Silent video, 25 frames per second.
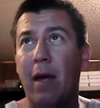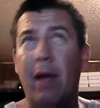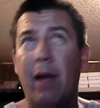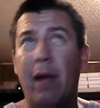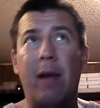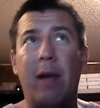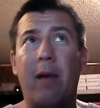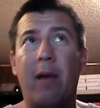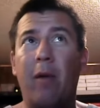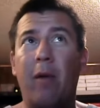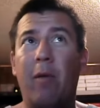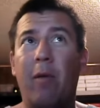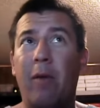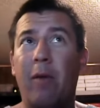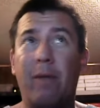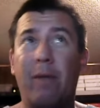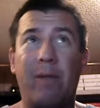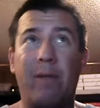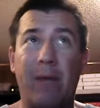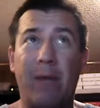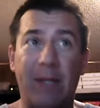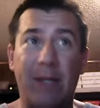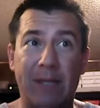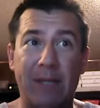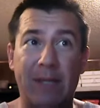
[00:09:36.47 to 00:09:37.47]
I don't know
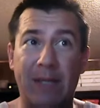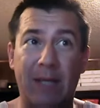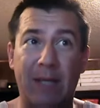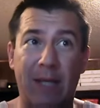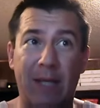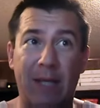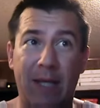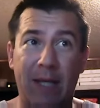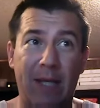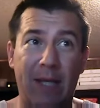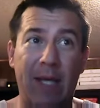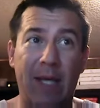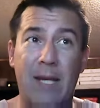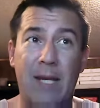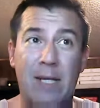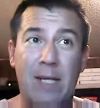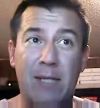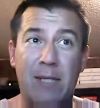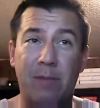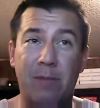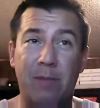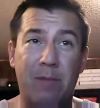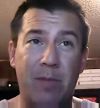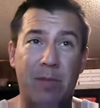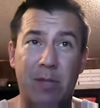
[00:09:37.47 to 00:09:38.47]
what fantasy land that
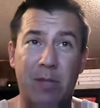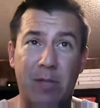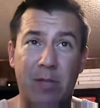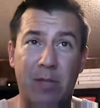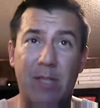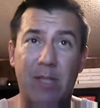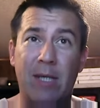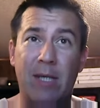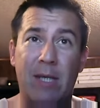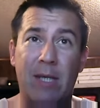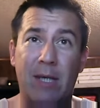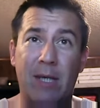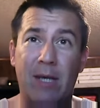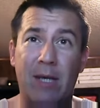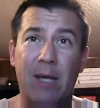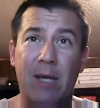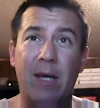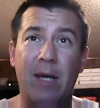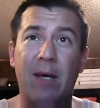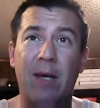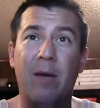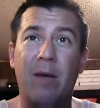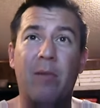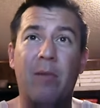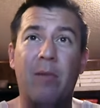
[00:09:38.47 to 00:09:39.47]
is, but you see,
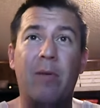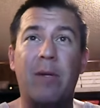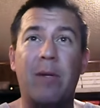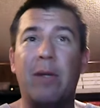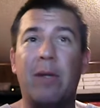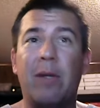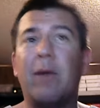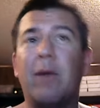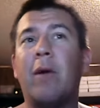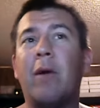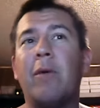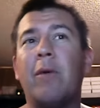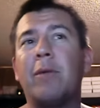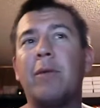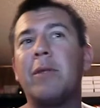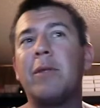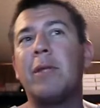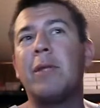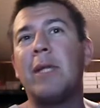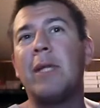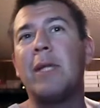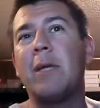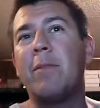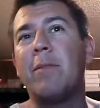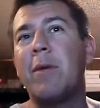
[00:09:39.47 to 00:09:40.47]
when you go
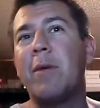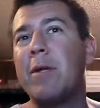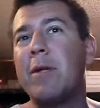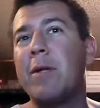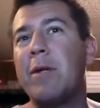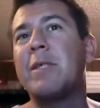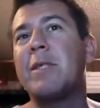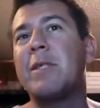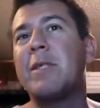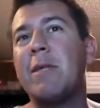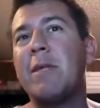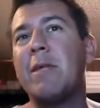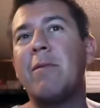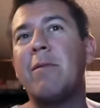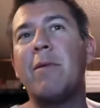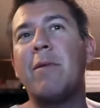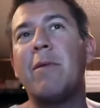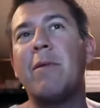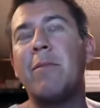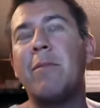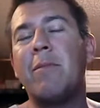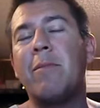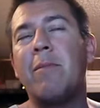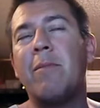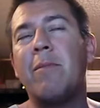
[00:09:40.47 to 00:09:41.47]
to the emergency
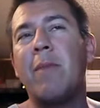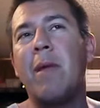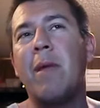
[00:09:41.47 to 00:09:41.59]
room,